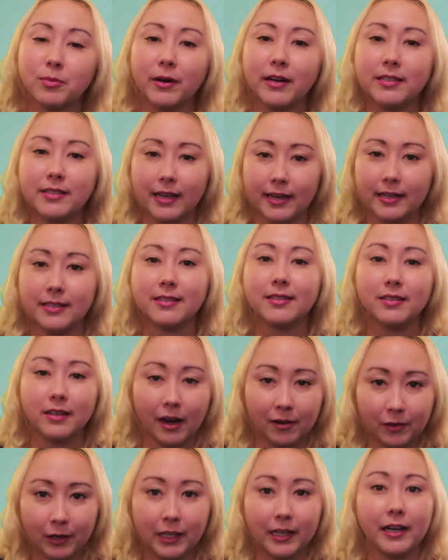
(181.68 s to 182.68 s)
Springs is
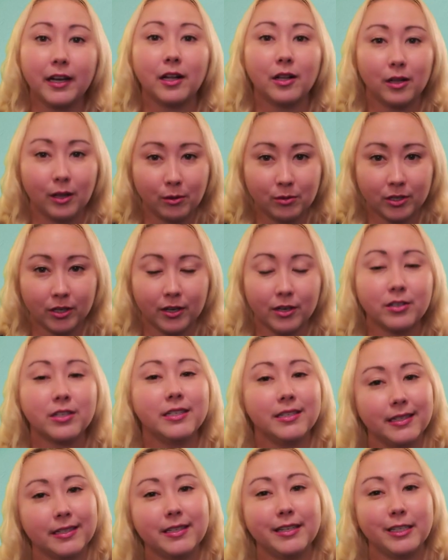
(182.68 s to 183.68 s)
definitely closer
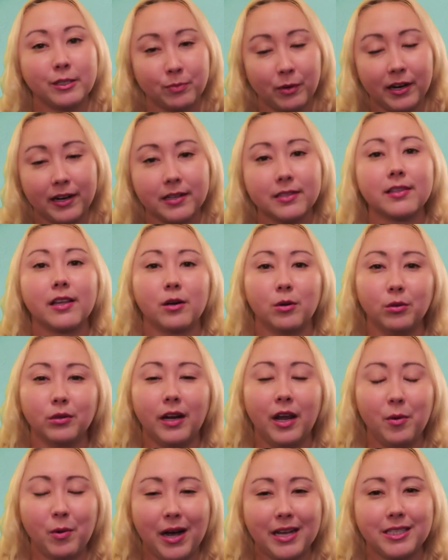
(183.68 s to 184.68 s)
to Disney Springs than Old
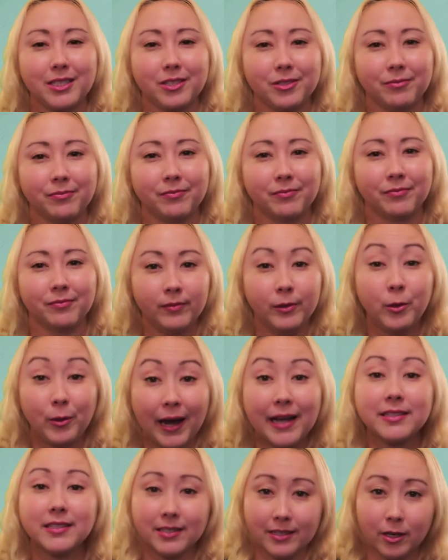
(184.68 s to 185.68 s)
Key West. You
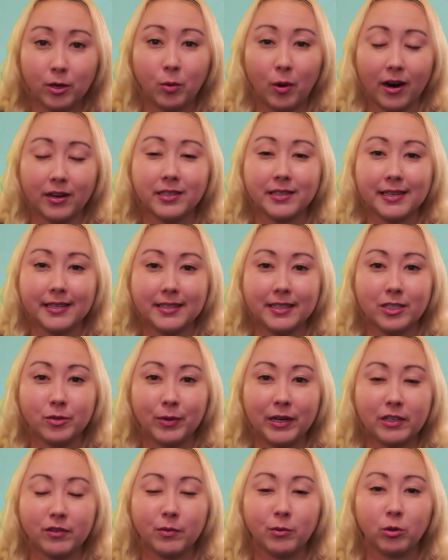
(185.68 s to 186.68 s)
can still walk to Disney
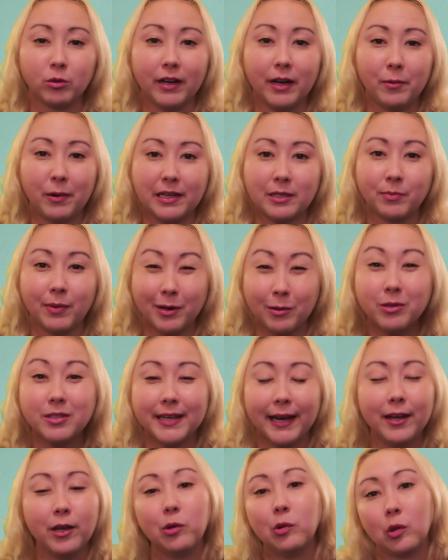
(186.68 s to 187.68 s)
Springs from Old Key West, but it will
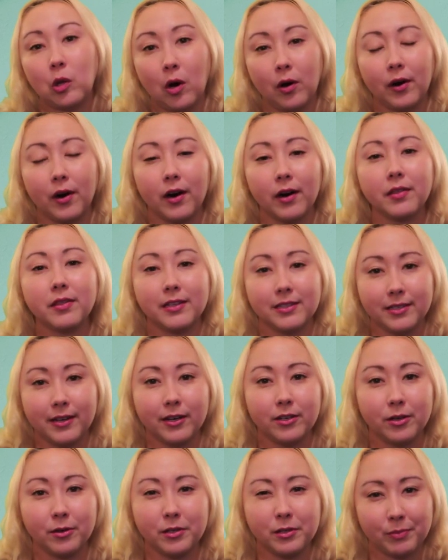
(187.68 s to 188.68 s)
take you longer than
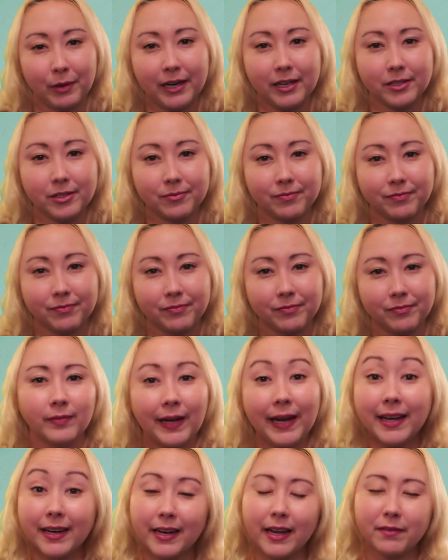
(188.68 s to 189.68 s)
Saratoga Springs.
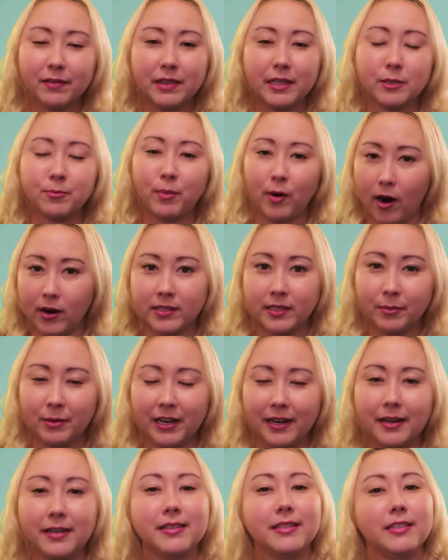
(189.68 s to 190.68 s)
And given this
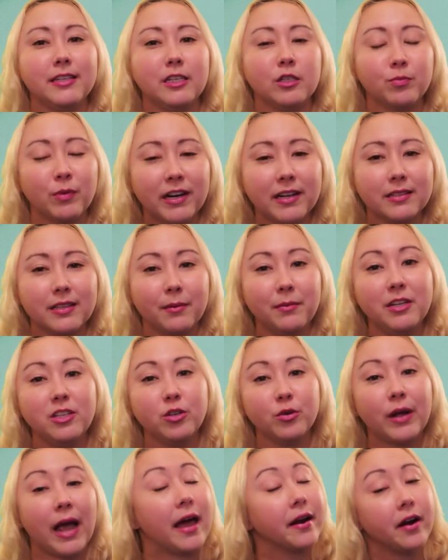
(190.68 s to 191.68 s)
proximity to Disney Springs, that means
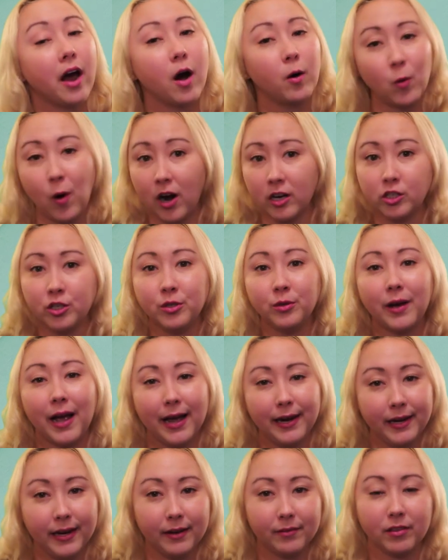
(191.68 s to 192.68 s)
you cannot walk to
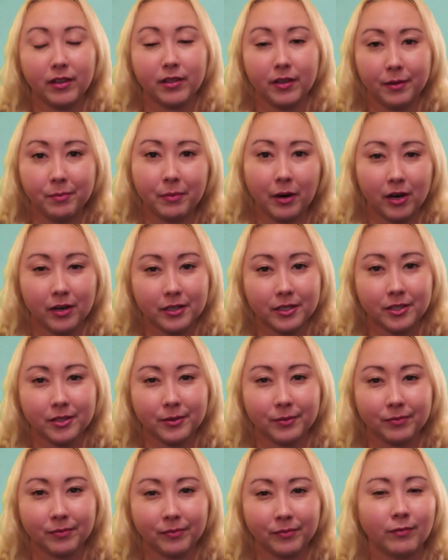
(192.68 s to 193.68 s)
any of the theme
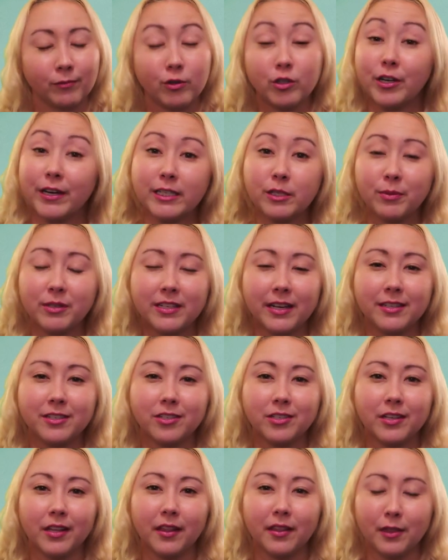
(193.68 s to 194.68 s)
parks. For
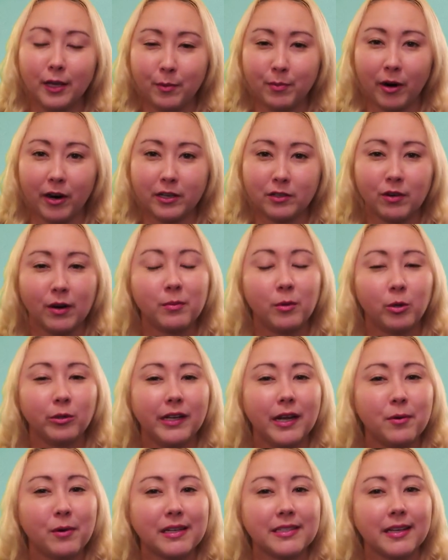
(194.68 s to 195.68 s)
transportation to the theme parks from
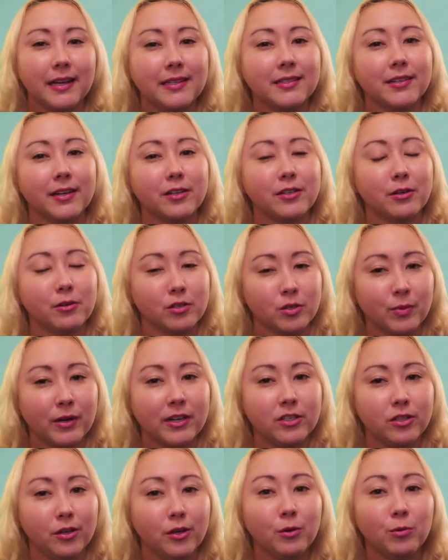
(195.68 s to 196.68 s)
Old Key West and Saratoga
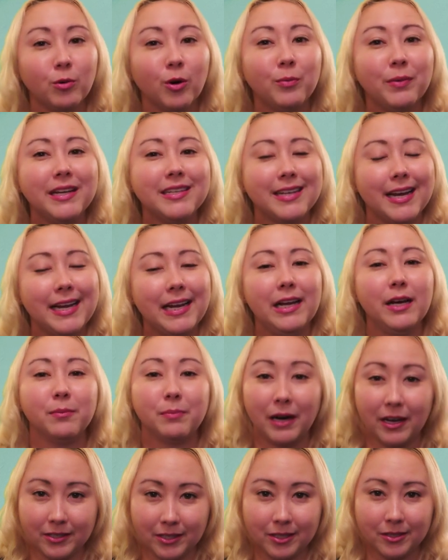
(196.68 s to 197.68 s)
Springs, you will be taking a
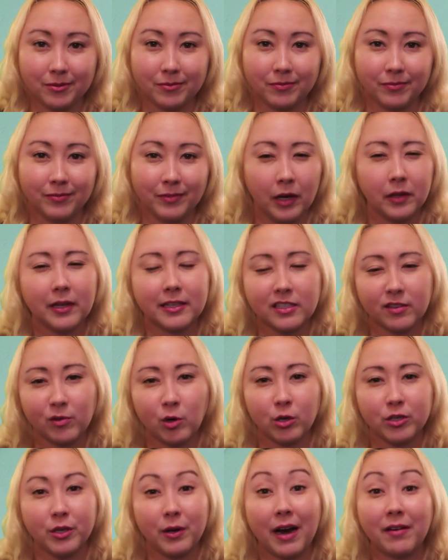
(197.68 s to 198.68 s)
bus. Unless, of
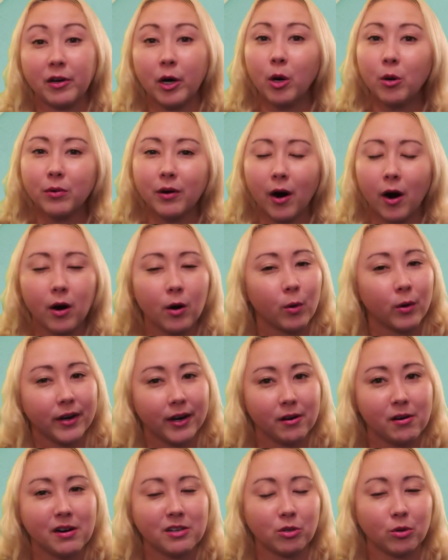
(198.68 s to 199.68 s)
course, you have your own car or
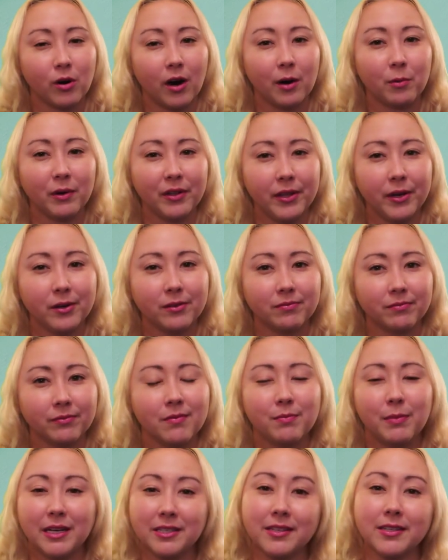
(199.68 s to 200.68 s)
your rental car with you.
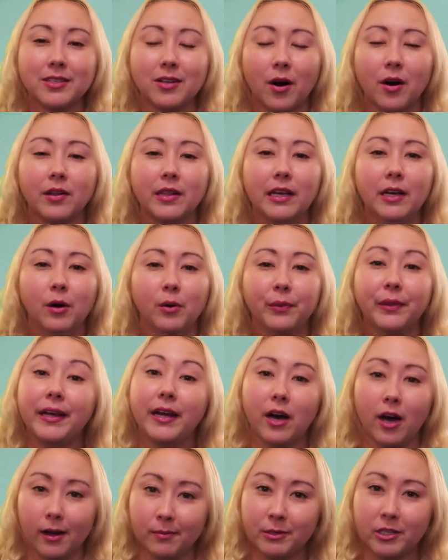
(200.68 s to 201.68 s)
Buses are the
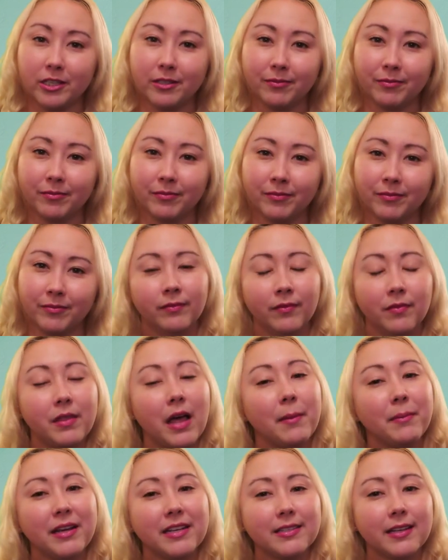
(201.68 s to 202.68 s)
only option.
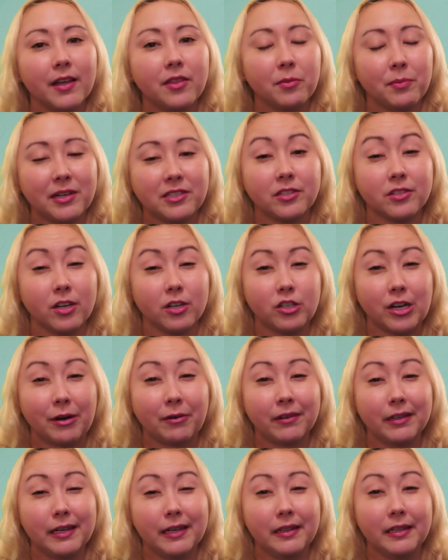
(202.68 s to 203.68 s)
That being said, the buses are
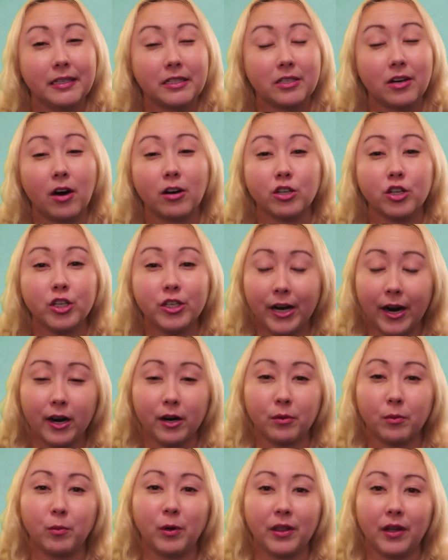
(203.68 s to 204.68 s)
generally at least not
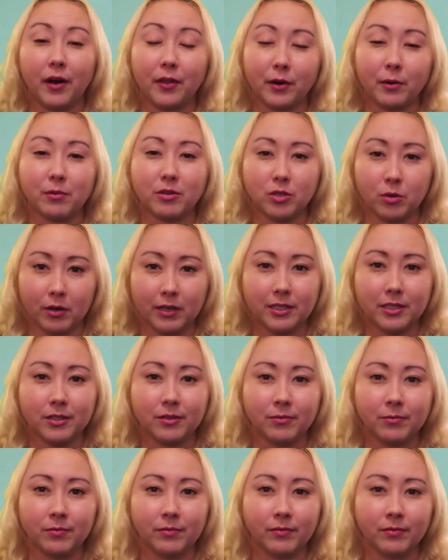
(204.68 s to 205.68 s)
shared with other
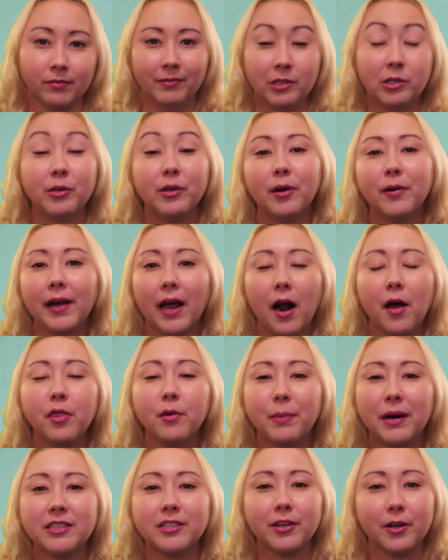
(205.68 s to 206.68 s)
resorts. So you'll get on
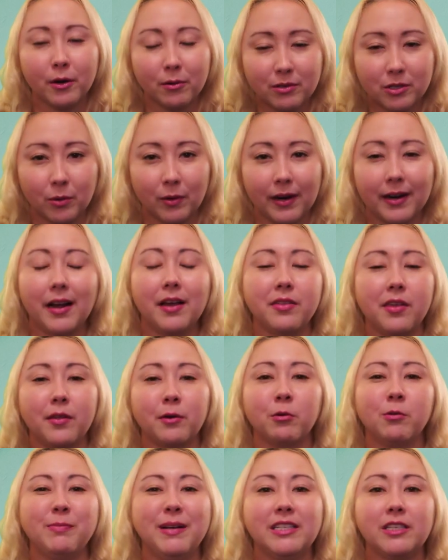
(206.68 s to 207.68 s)
the bus at your resort, and then
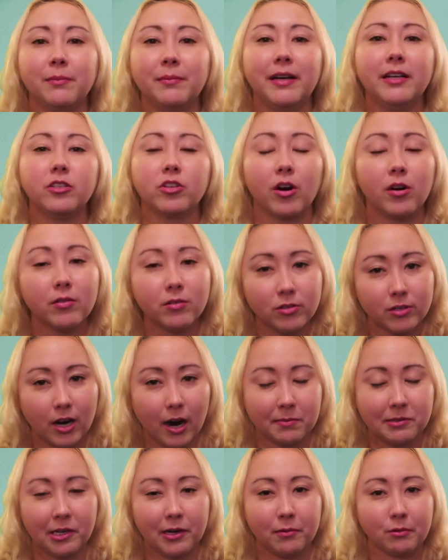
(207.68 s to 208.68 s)
there will be some internal
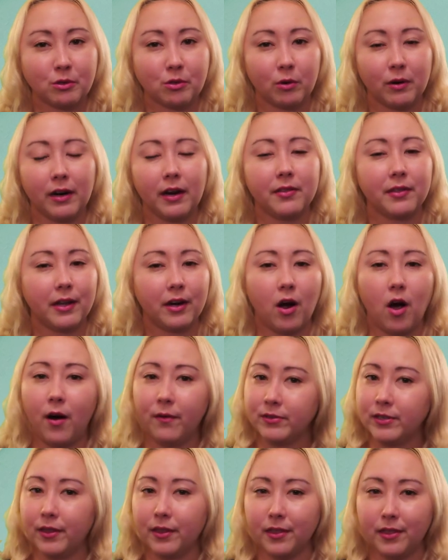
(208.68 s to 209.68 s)
stops at your resort, and then
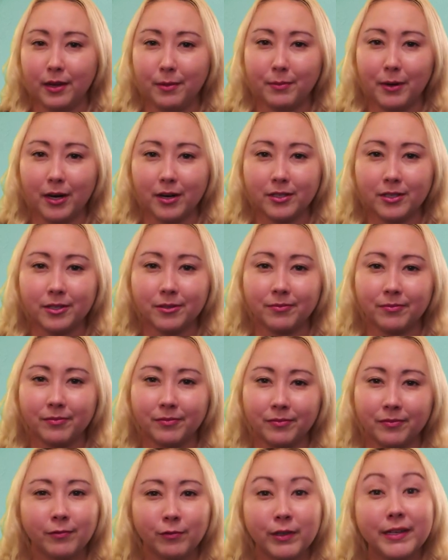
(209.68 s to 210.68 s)
off to the theme parks.
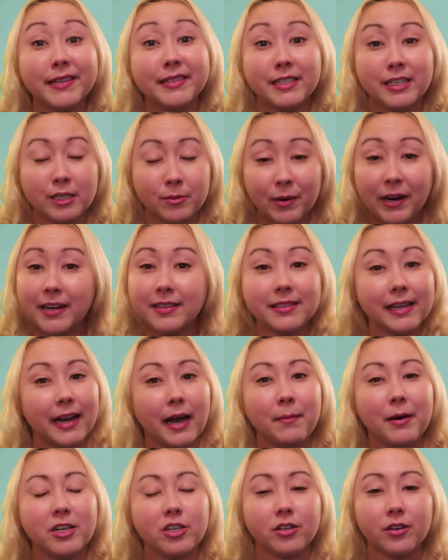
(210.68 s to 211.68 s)
For Disney Springs, like
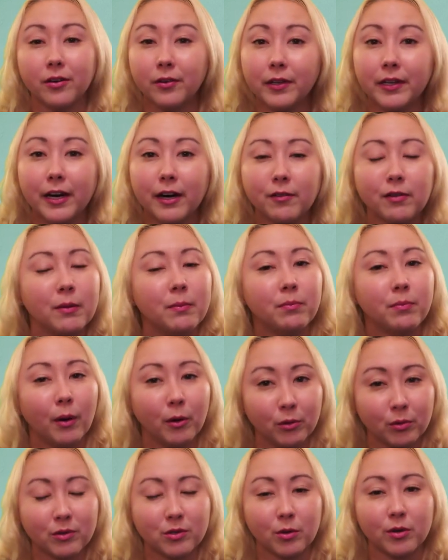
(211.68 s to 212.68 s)
I mentioned earlier, from
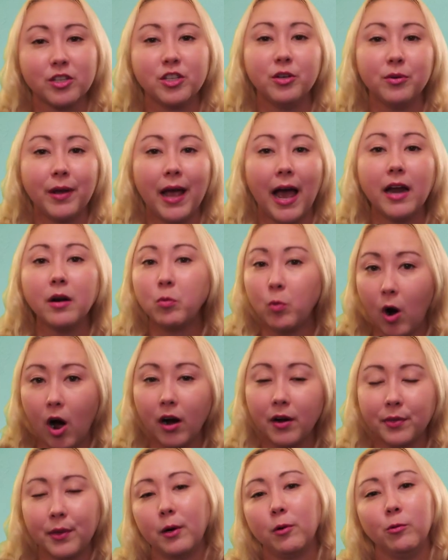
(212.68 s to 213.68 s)
both resorts you can
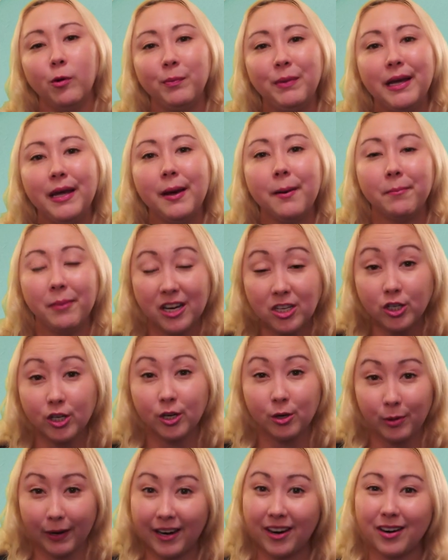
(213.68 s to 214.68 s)
walk, though it will be
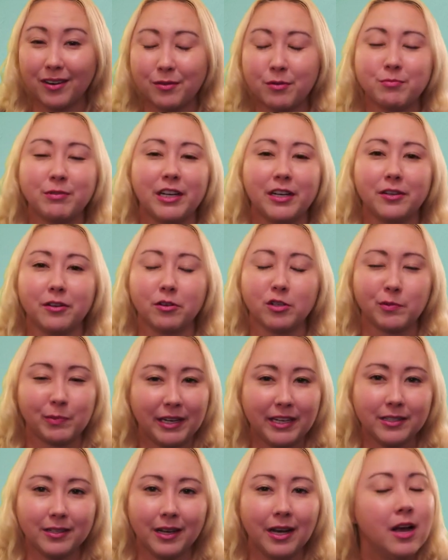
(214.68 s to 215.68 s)
much quicker from Saratoga
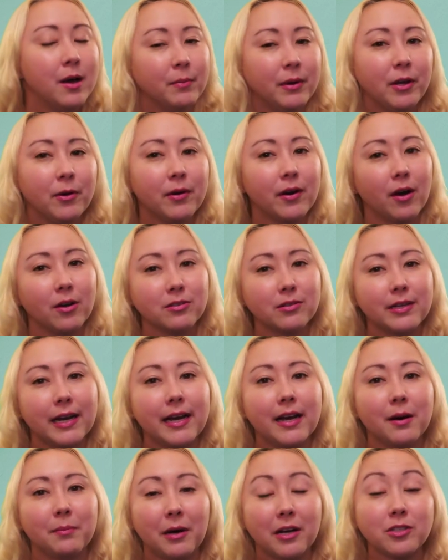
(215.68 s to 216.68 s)
Springs, but you can also
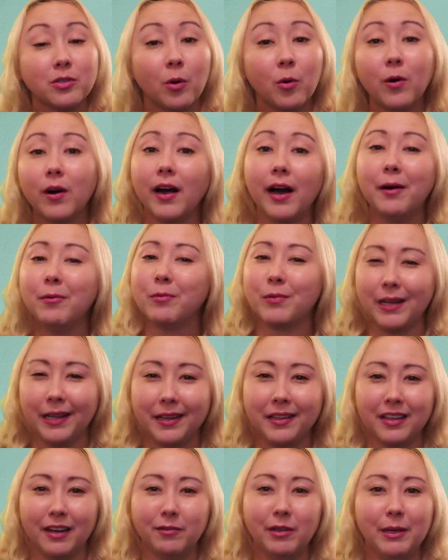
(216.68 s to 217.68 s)
take a bus or a
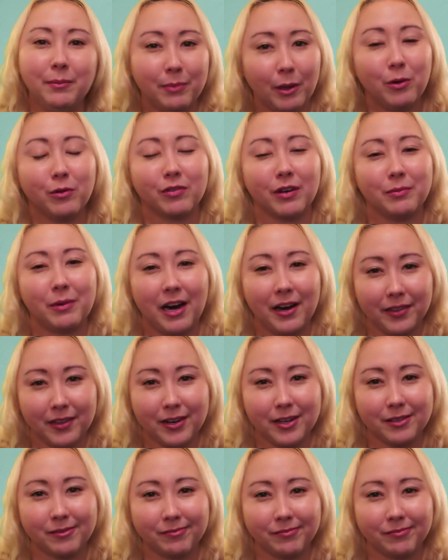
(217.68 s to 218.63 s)
really lovely boat from either.